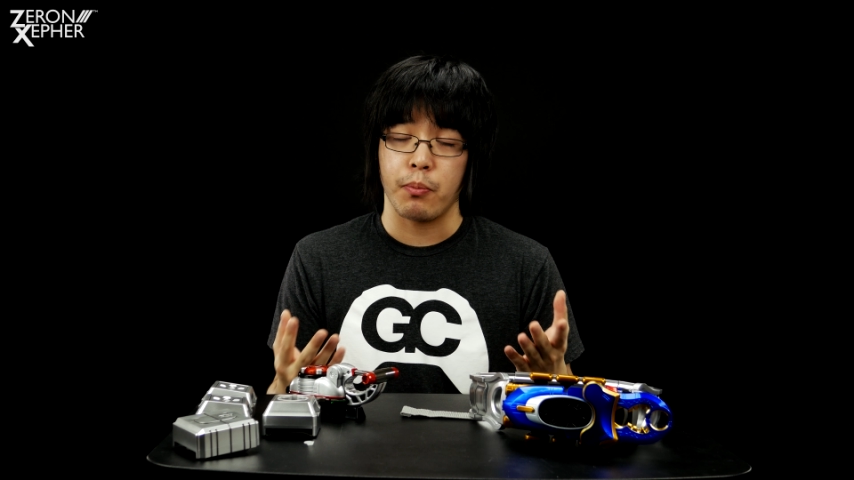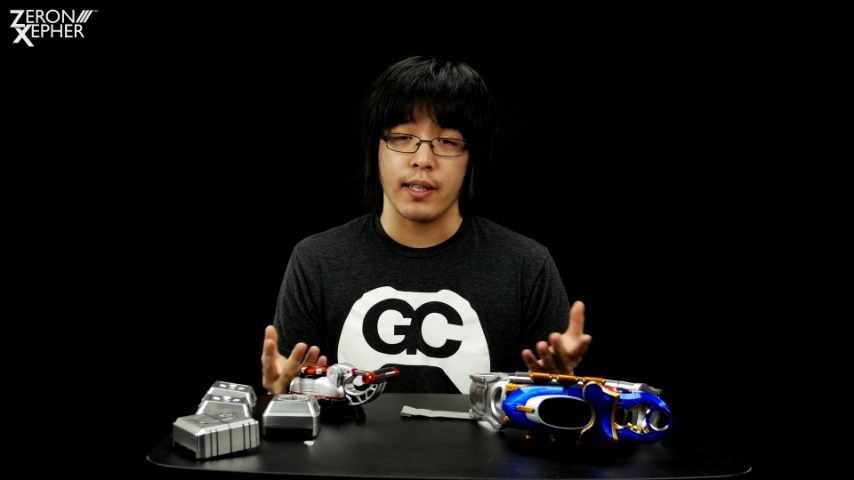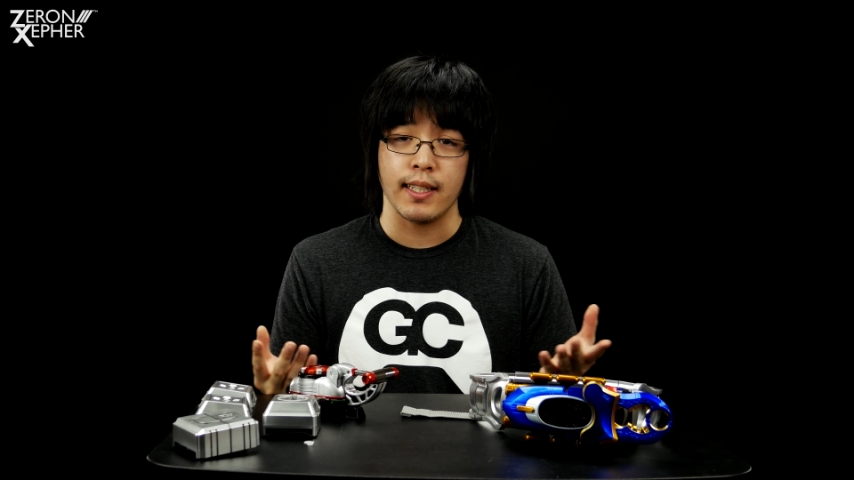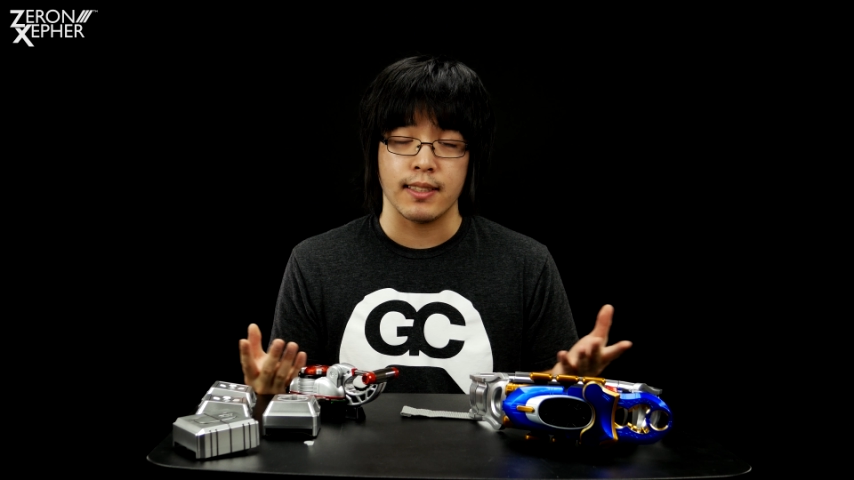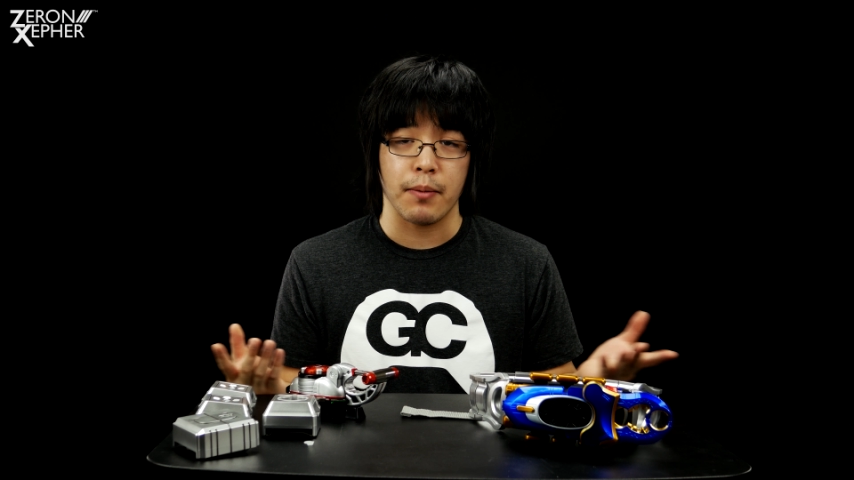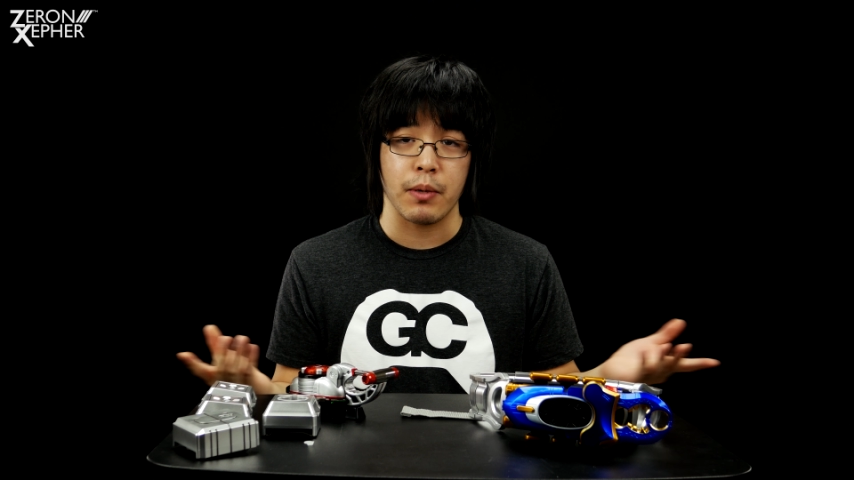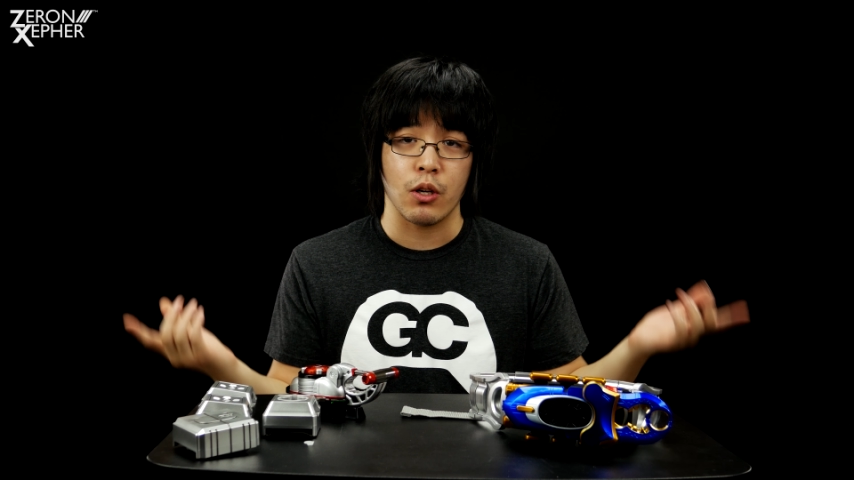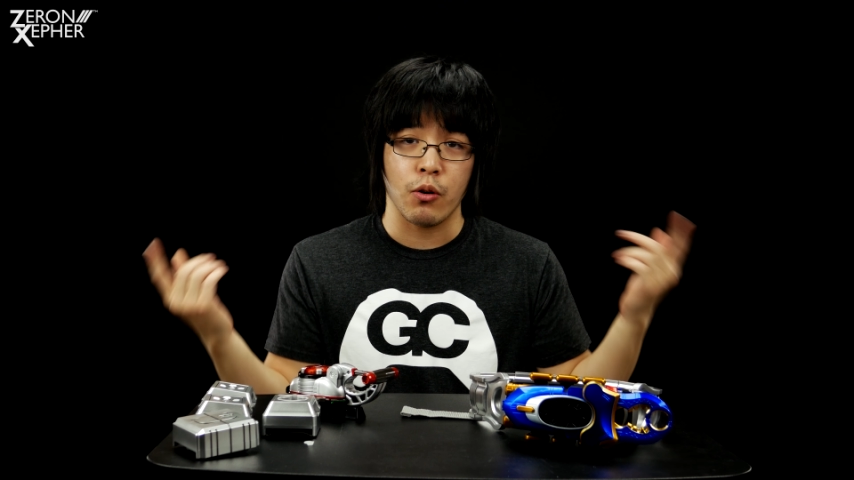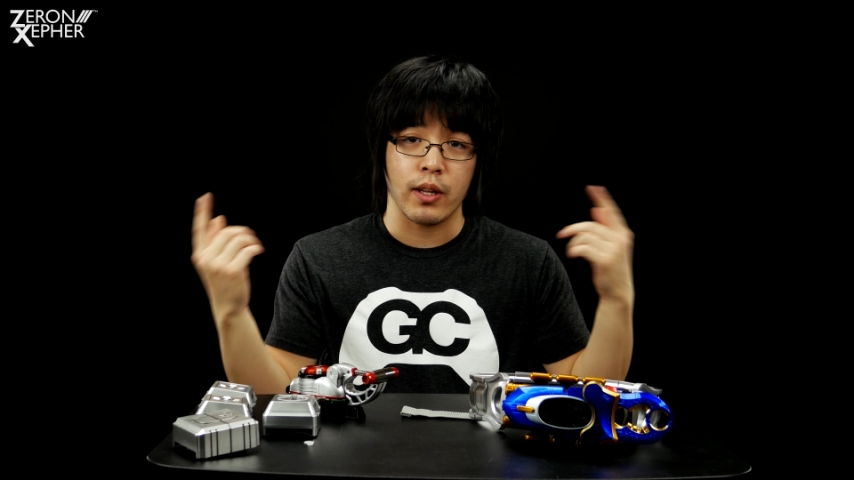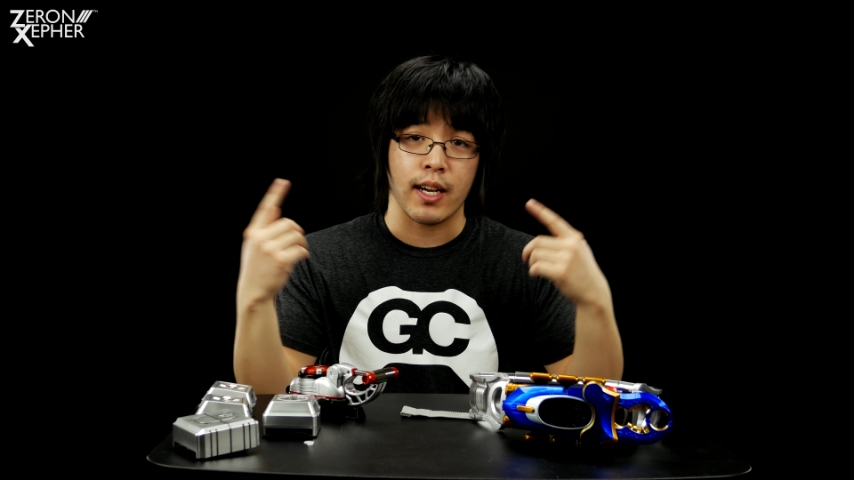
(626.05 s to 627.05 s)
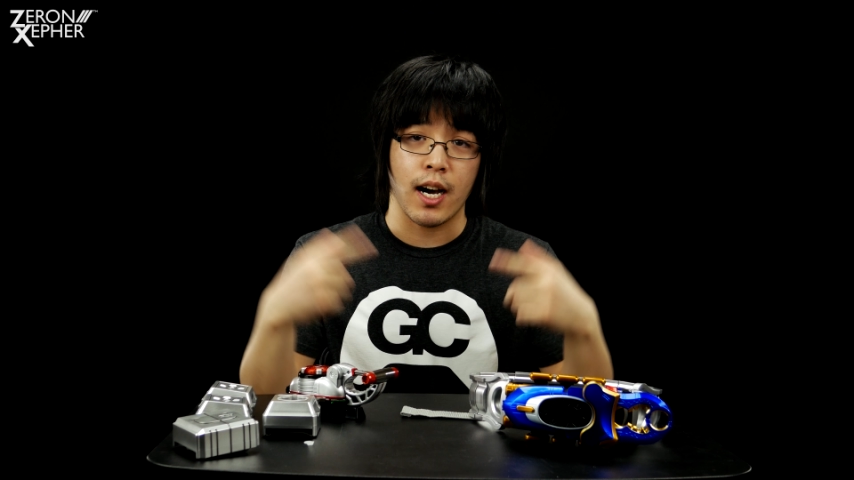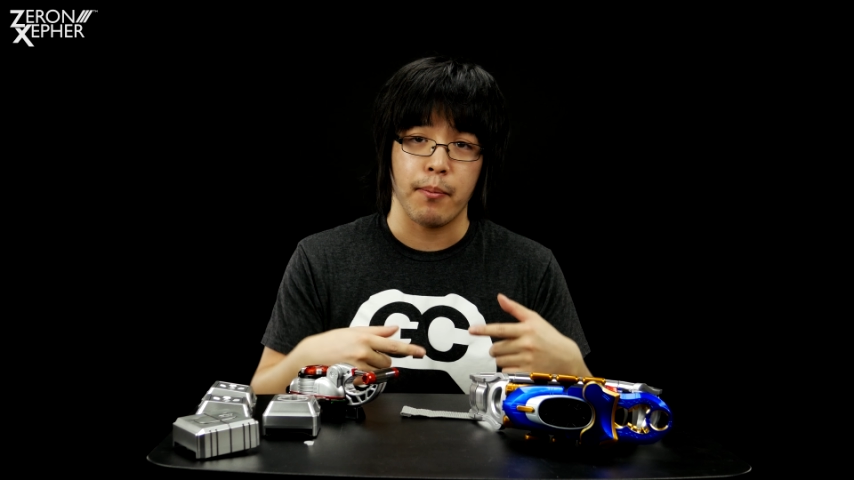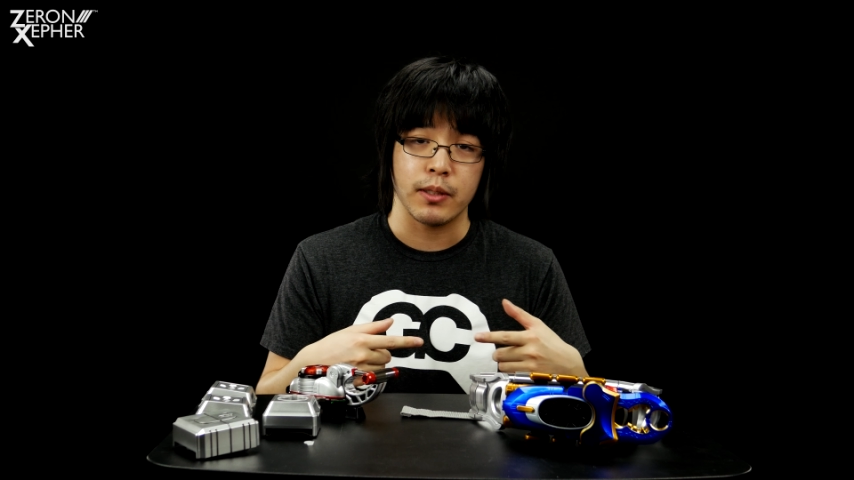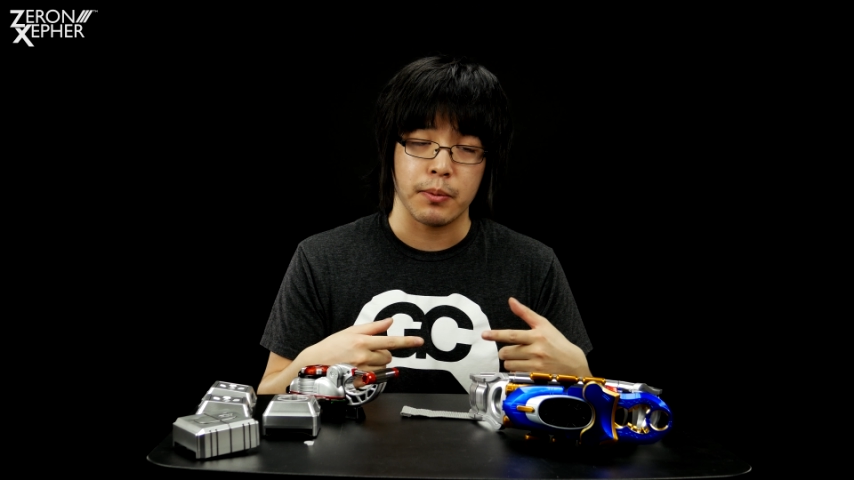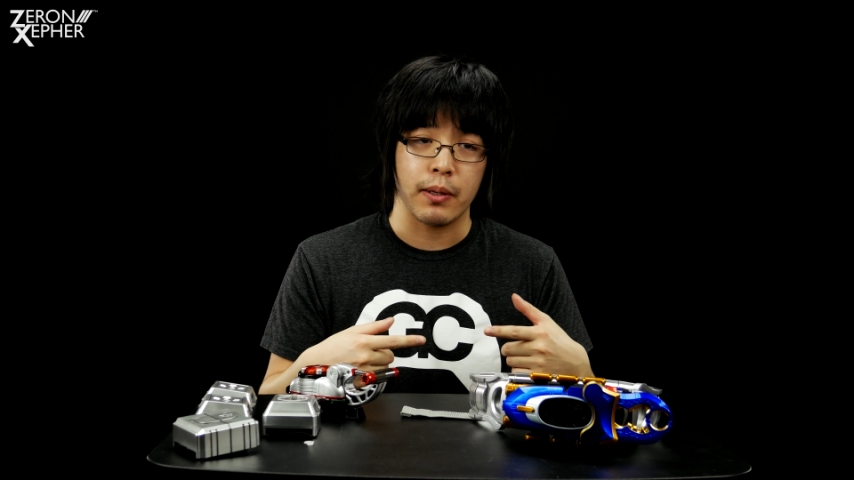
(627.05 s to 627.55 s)
please let me know in the
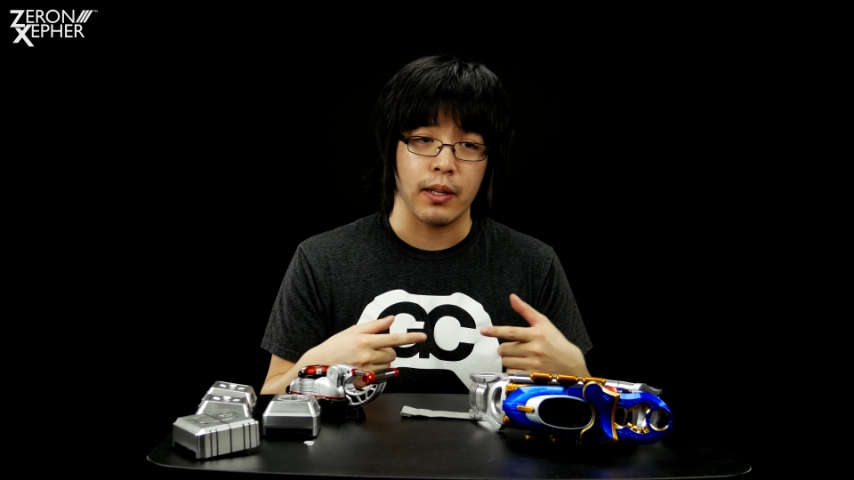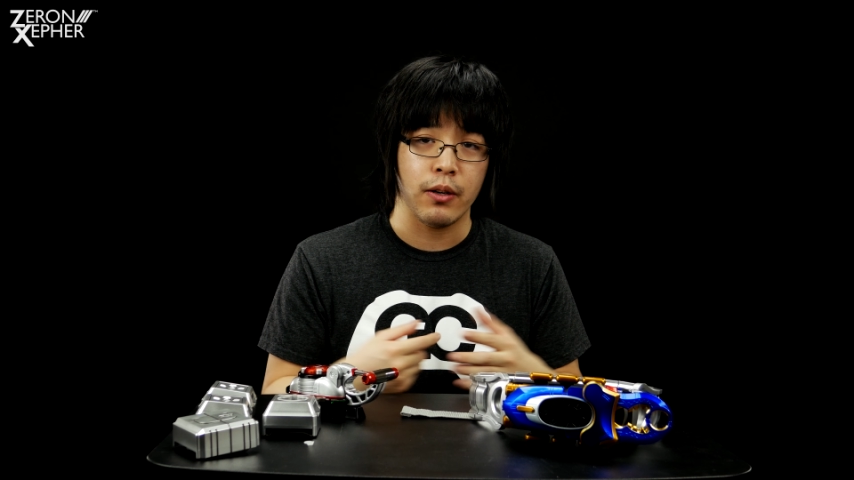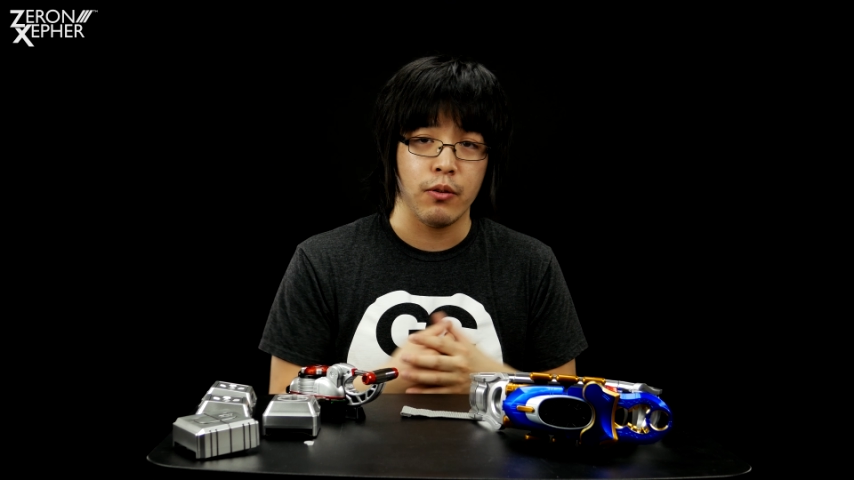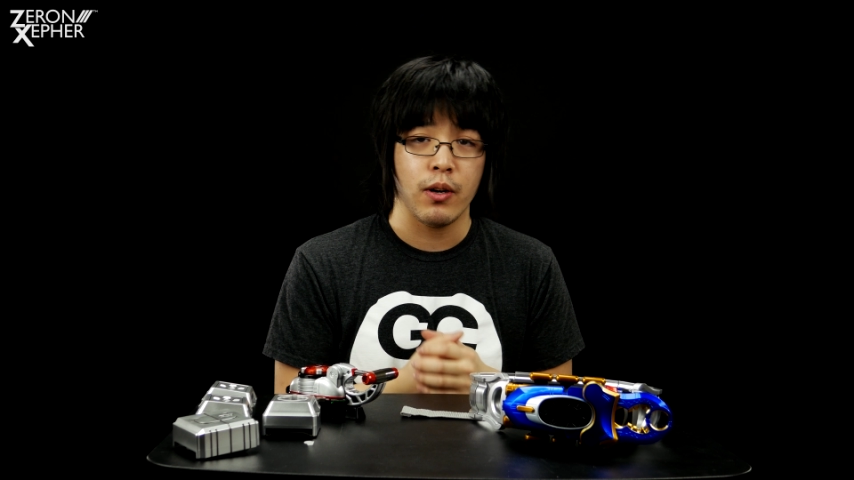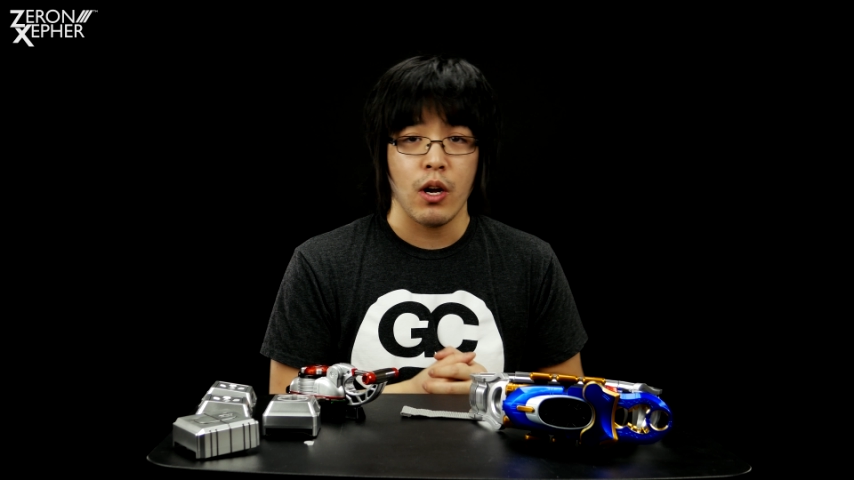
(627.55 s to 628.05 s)
comments below,